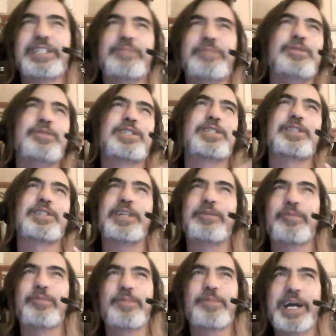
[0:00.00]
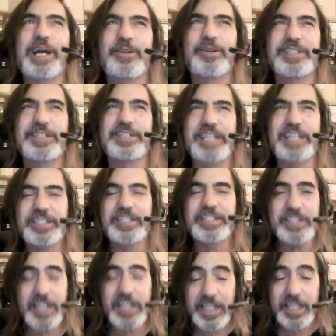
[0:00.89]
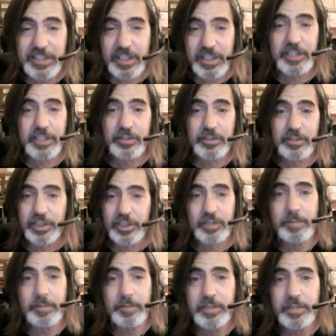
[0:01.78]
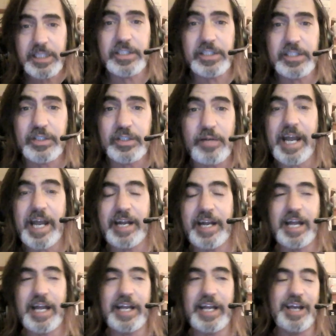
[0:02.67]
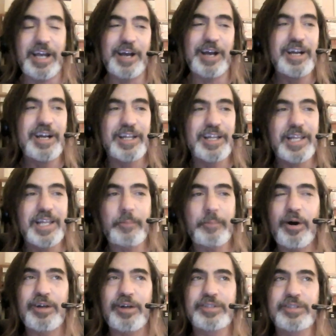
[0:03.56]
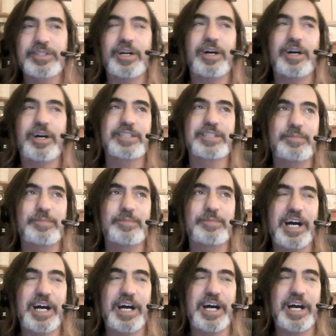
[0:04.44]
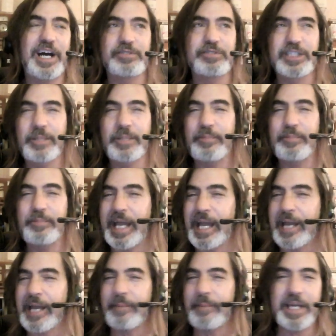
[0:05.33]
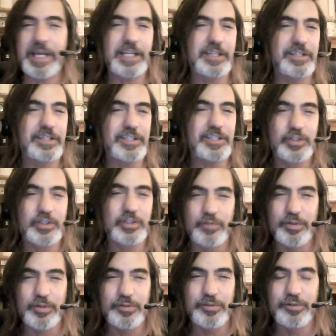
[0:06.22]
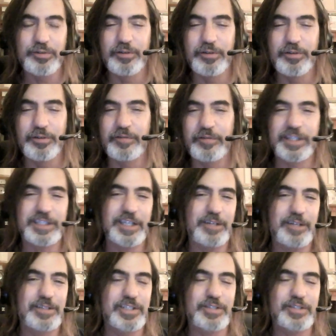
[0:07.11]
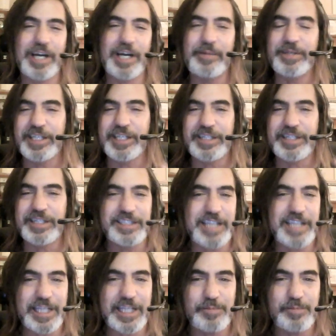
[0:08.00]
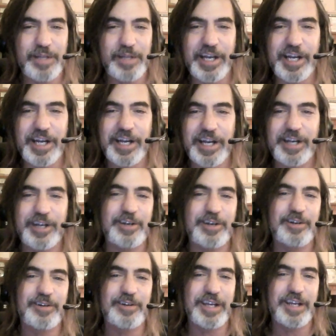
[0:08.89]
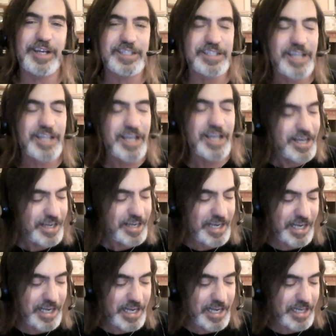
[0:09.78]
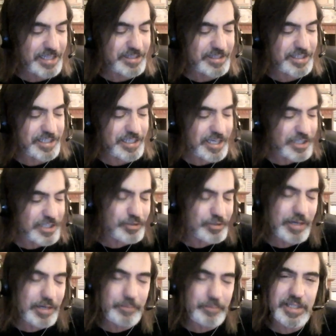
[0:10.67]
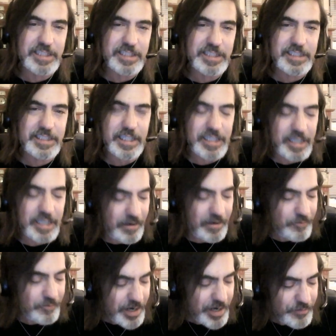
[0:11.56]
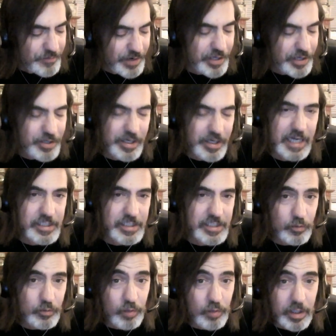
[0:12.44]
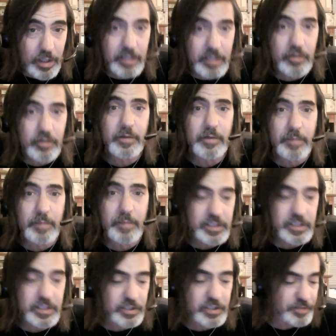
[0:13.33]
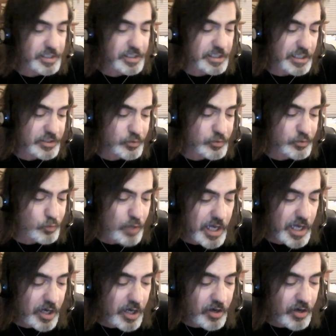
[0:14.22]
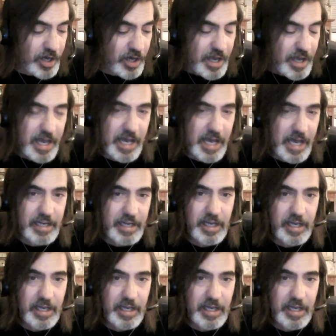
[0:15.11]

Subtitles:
the music that they were playing on the stage because your description is great, and like Paul talks about, just the band being in this groove, and describing like the sax player and the trumpets, and very very good, and it's a really good mystery as well, and